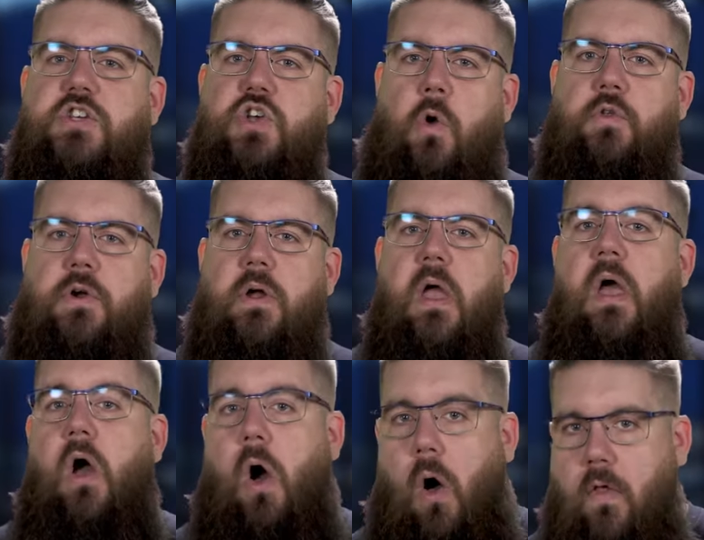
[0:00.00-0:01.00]
the shoulder
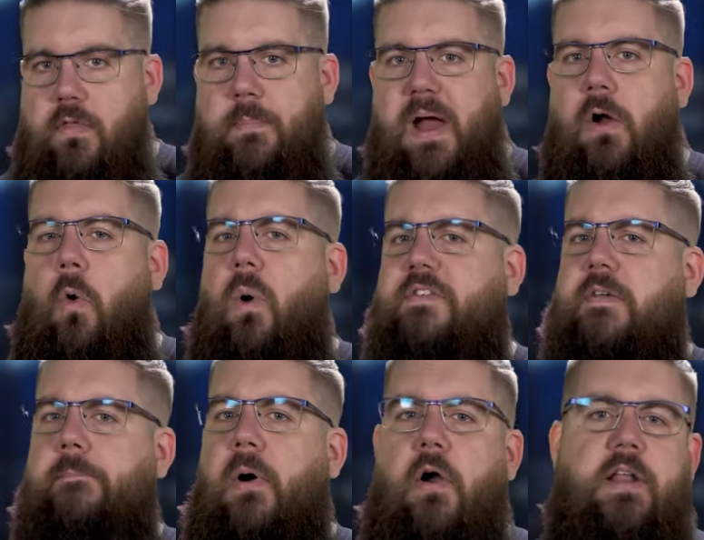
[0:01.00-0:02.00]
on the barrel
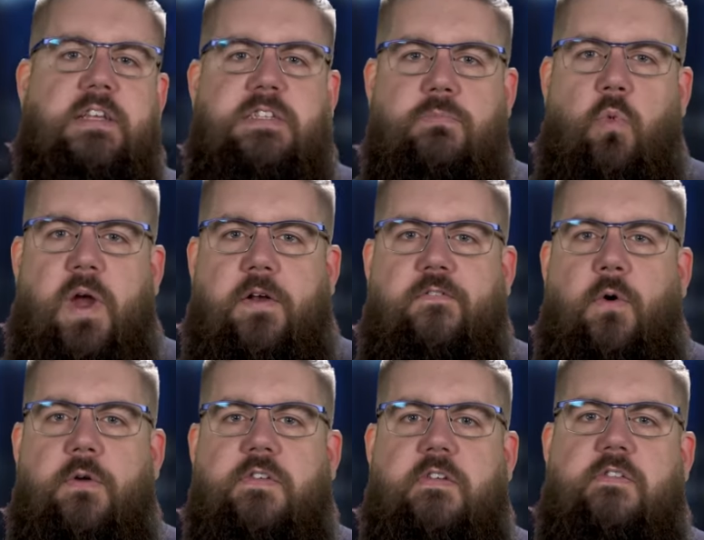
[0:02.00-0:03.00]
was imparting some weird
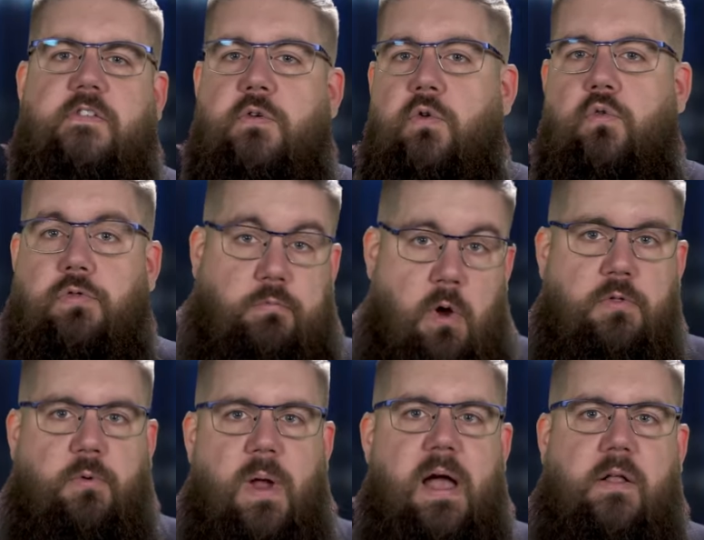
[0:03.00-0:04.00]
forces to
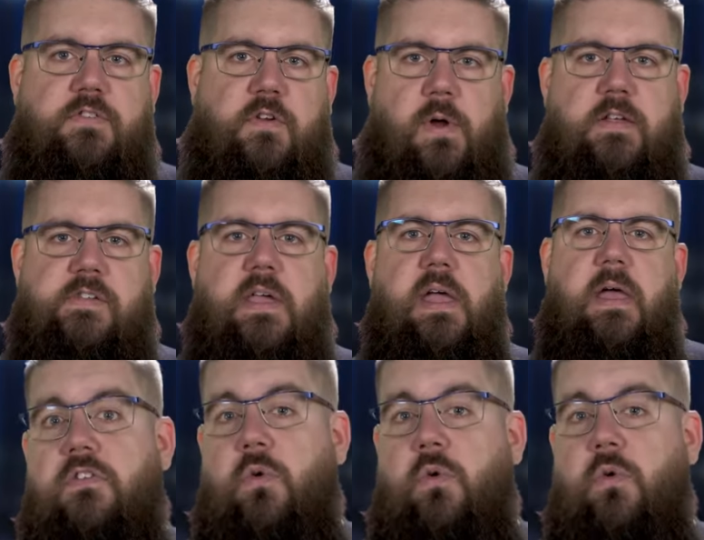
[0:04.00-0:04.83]
throw the rounds crazy.